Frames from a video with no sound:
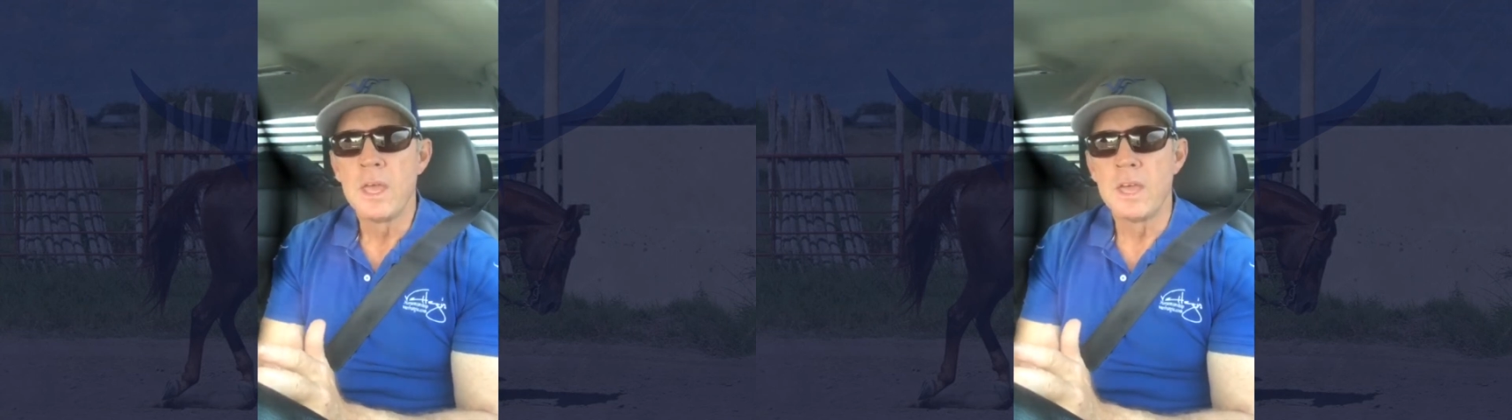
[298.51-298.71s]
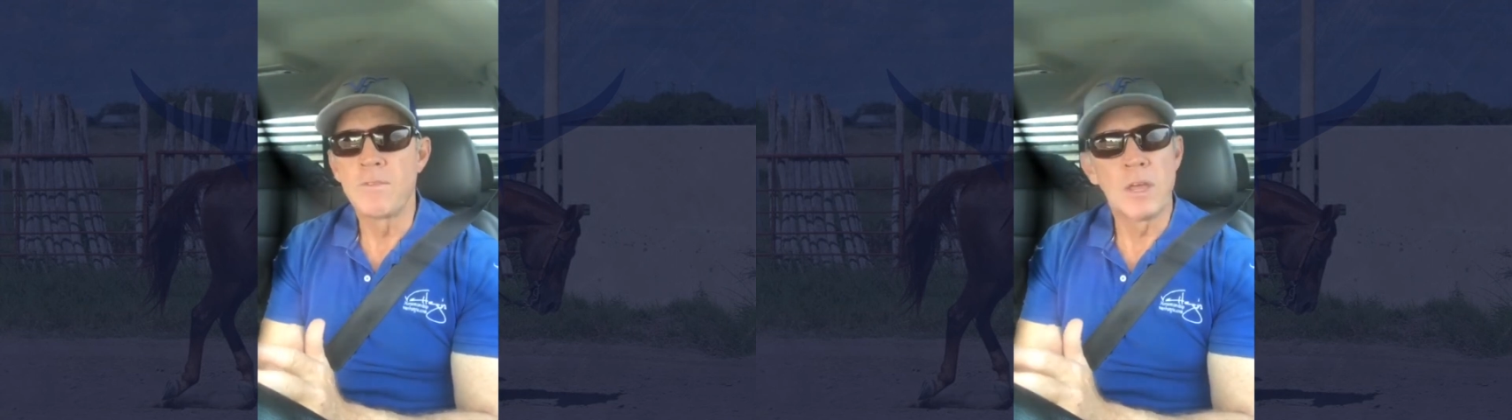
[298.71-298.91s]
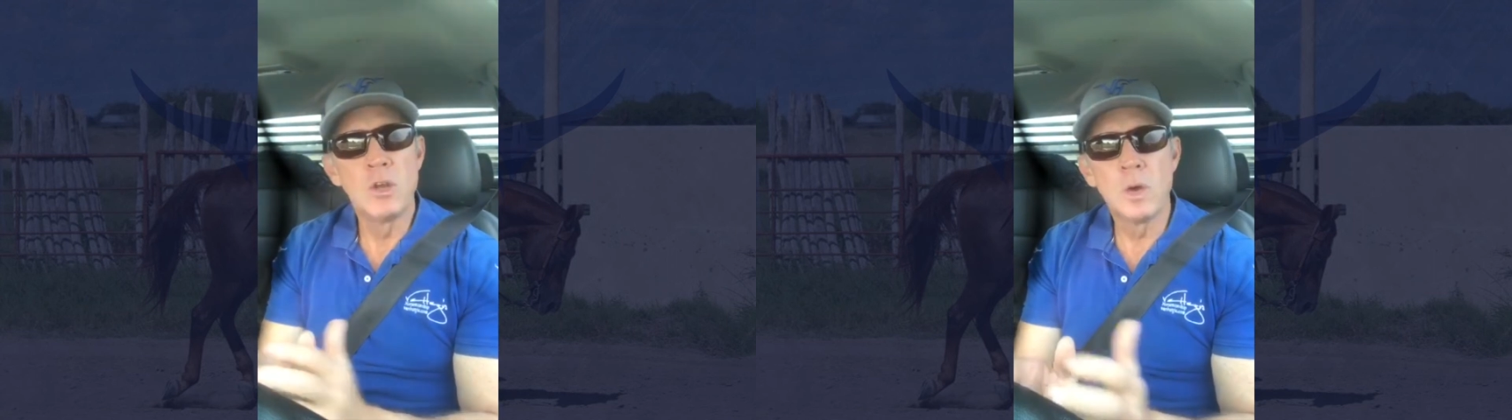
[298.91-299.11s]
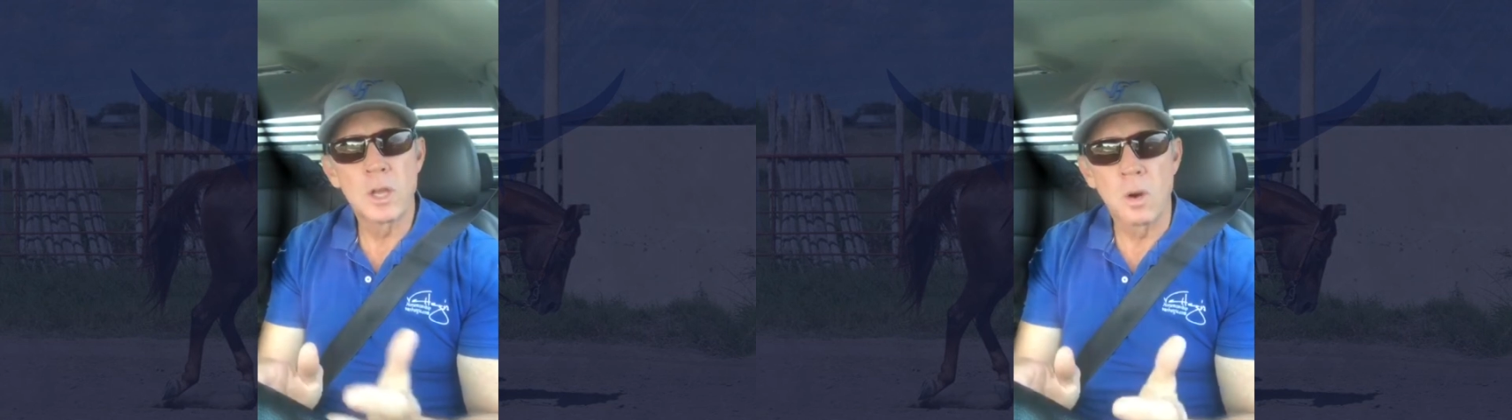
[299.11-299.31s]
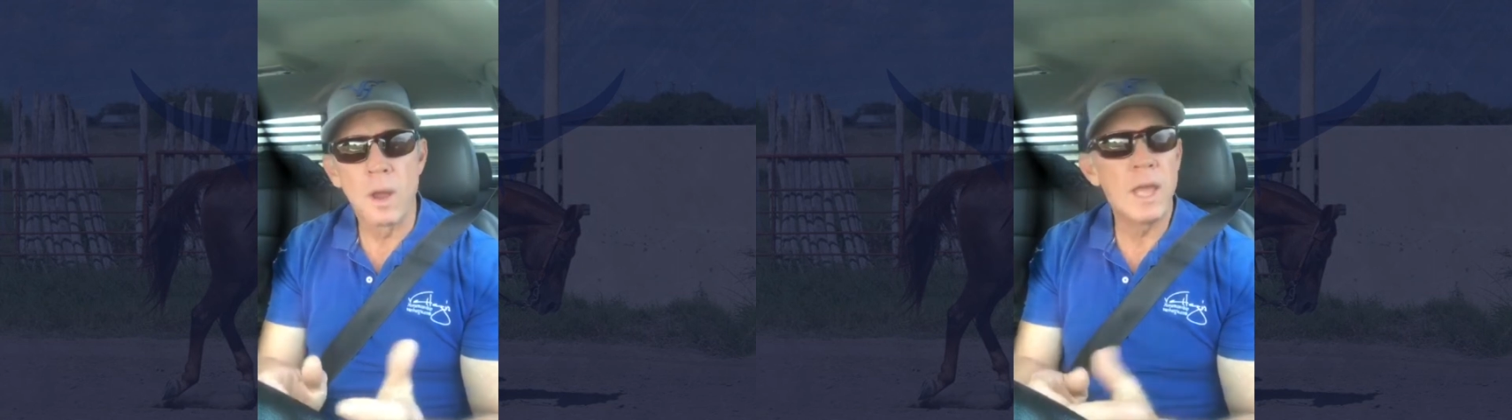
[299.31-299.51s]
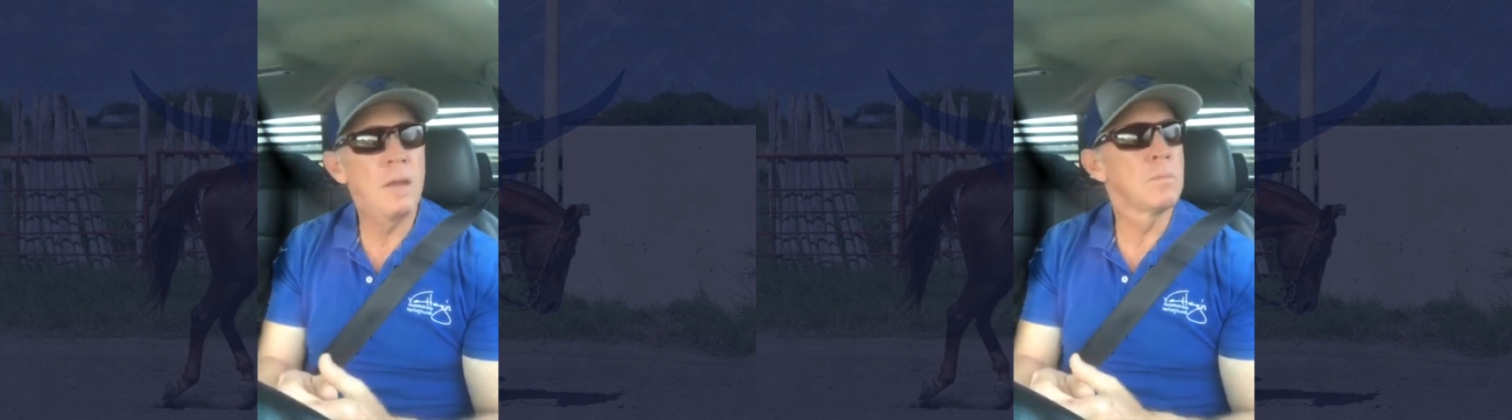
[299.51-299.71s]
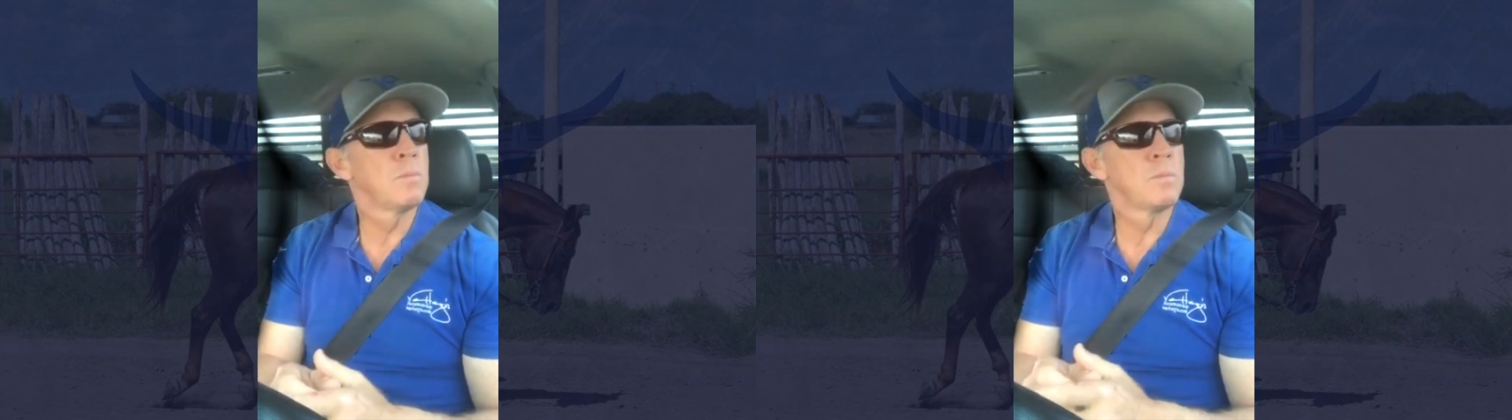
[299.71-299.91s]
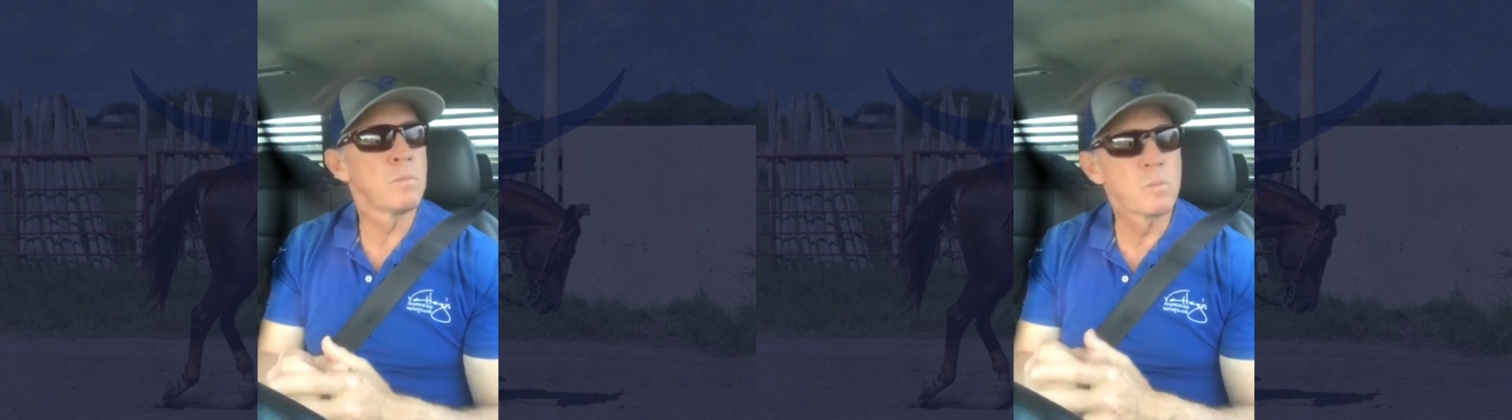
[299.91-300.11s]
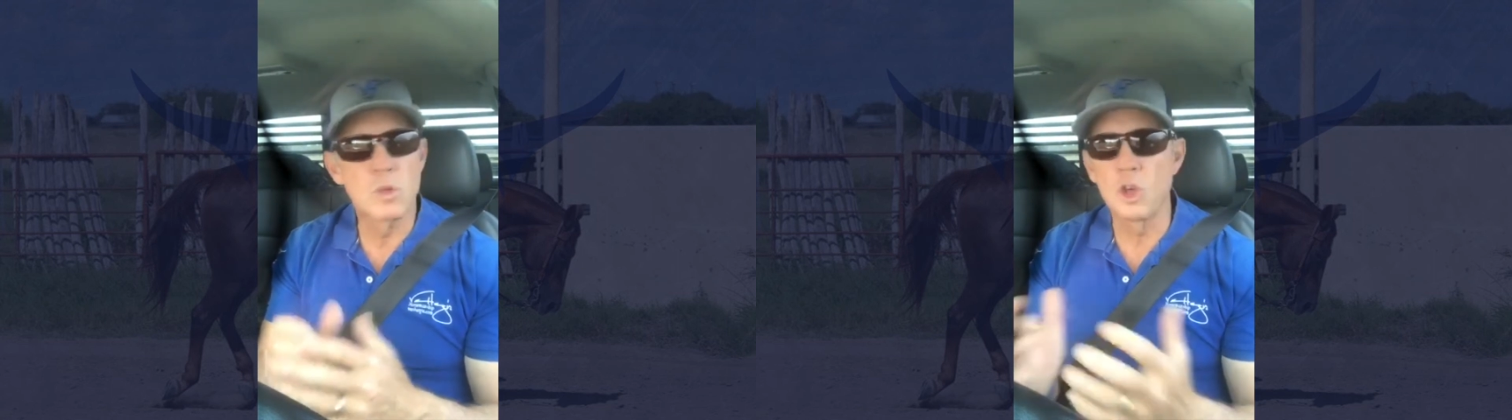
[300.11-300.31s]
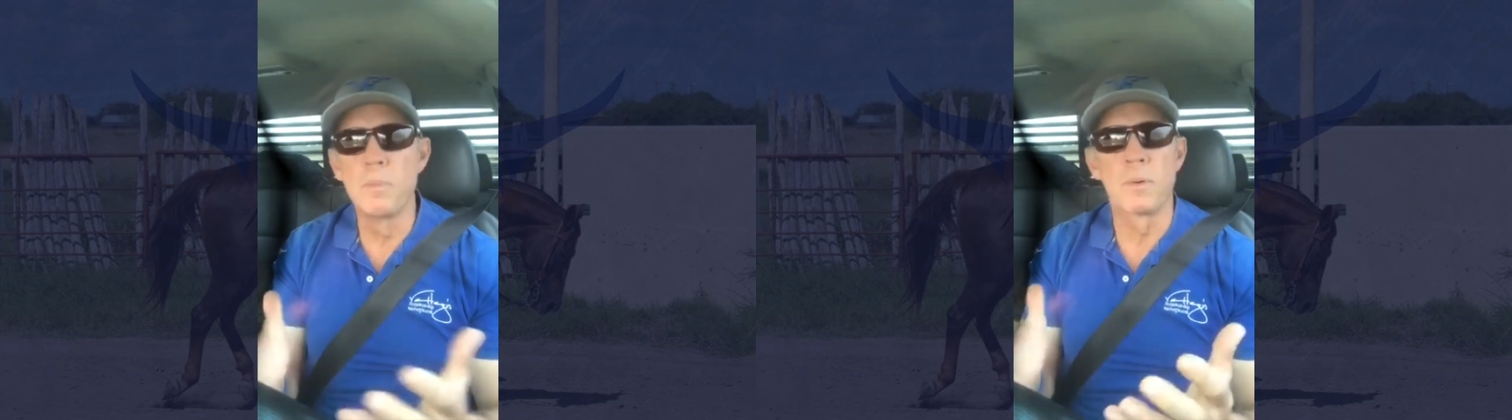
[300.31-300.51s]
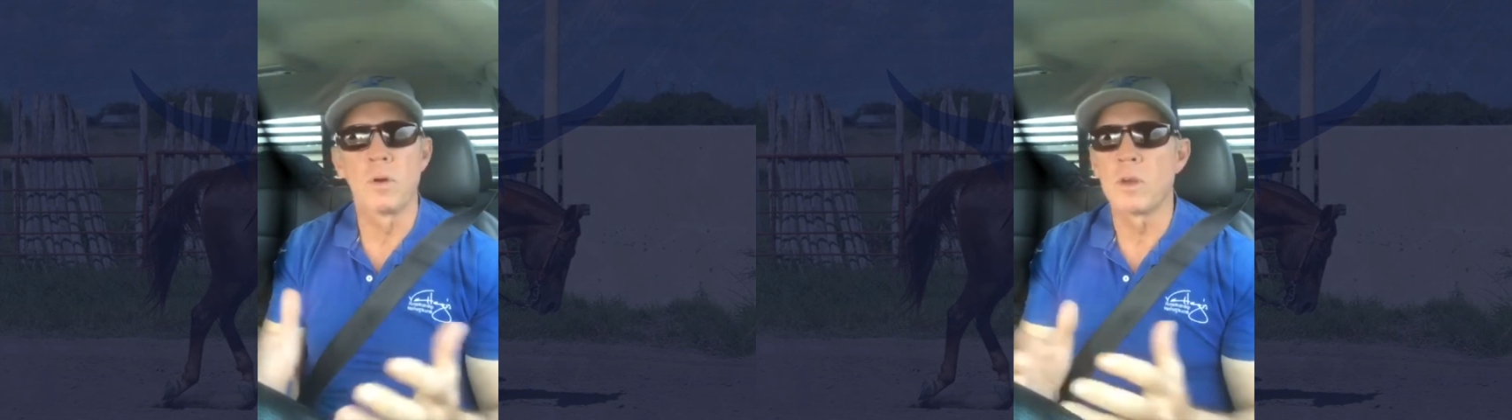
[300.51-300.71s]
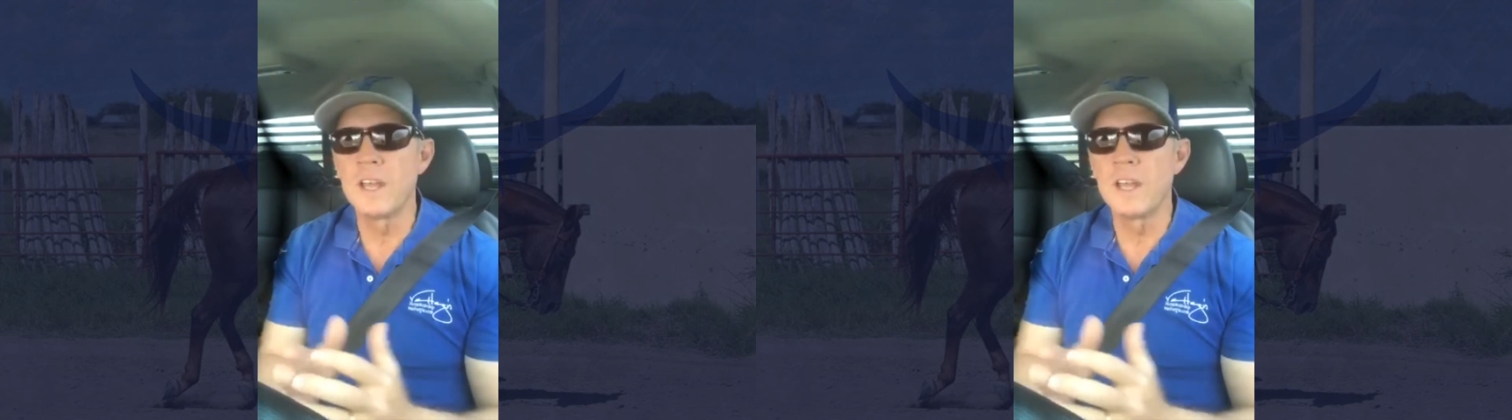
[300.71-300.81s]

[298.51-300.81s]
If they do it great, super.